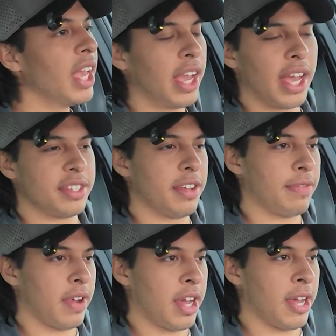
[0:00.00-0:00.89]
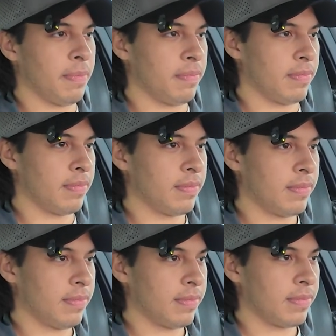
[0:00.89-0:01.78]
as if
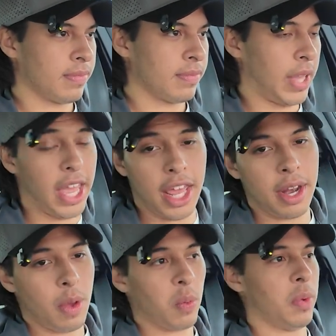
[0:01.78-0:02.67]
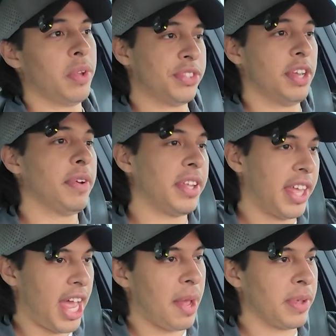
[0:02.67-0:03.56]
and when stuff like
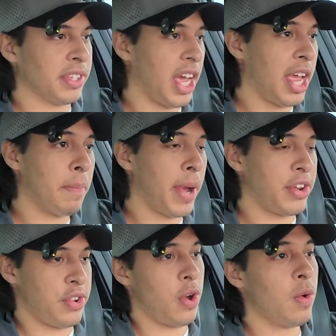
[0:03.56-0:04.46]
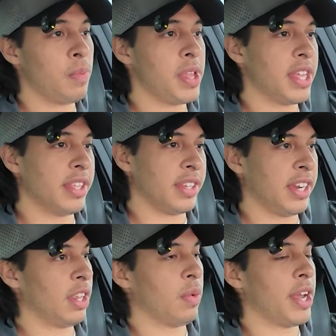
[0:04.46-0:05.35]
that happens, I am by no means in
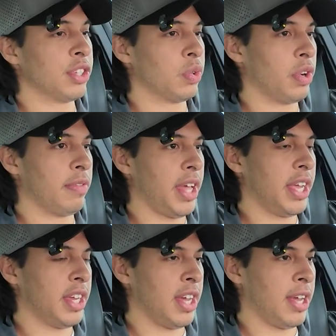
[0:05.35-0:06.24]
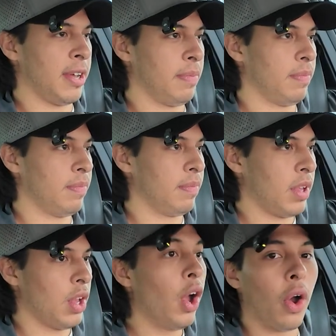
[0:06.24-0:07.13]
any way sort of like
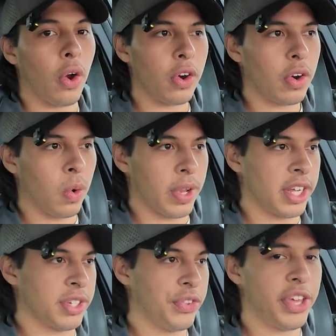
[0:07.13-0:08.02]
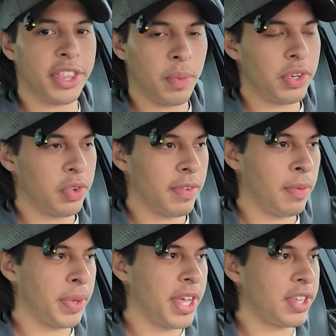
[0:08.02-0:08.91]
hurt or like salty that they went to a
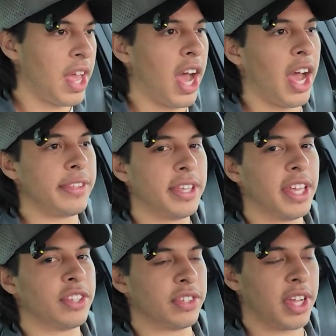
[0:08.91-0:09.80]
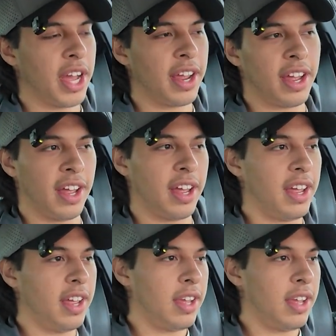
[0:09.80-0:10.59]
different place. I think it just kind of,